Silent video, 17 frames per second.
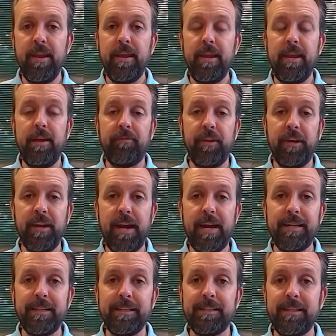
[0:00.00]
If the
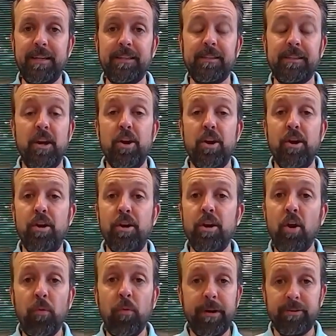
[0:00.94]
guidance says
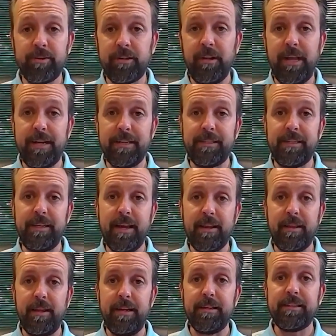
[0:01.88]
no interscholastic
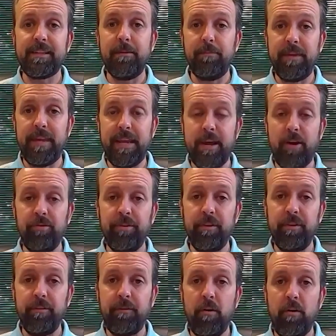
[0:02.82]
athletics can be held in
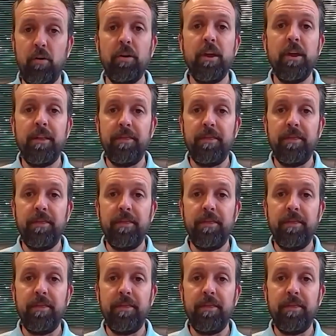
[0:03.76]
the fall,